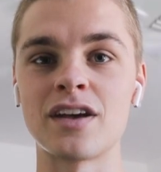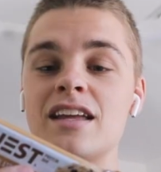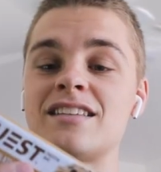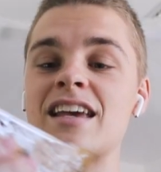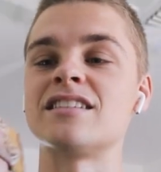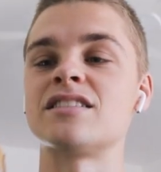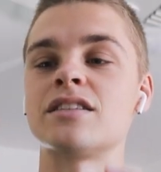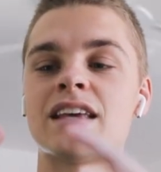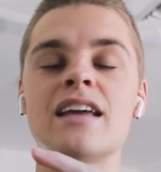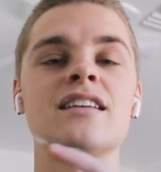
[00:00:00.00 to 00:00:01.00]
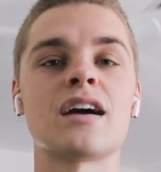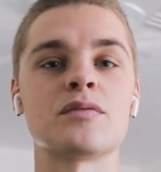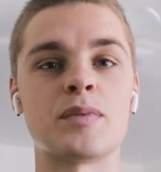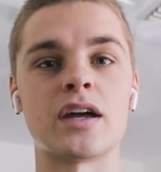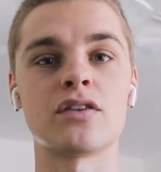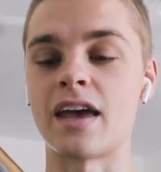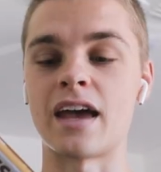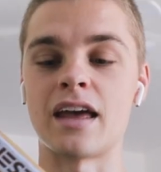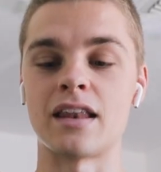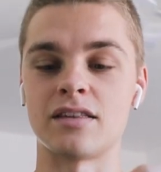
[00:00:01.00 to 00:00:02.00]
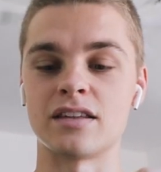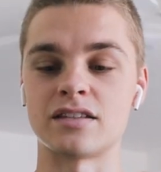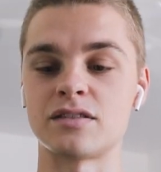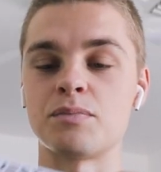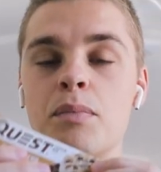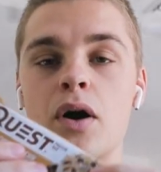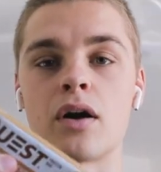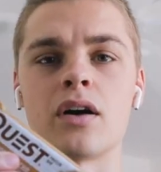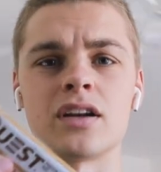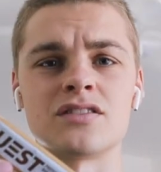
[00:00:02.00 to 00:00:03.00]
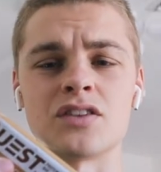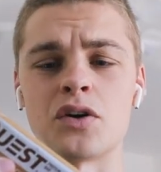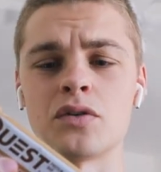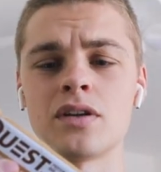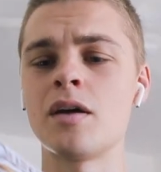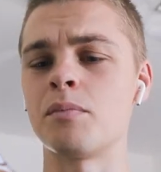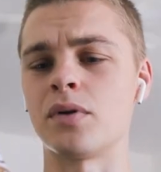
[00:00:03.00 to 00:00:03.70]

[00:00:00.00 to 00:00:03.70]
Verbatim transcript: It tastes 10 times better than this bar on its own.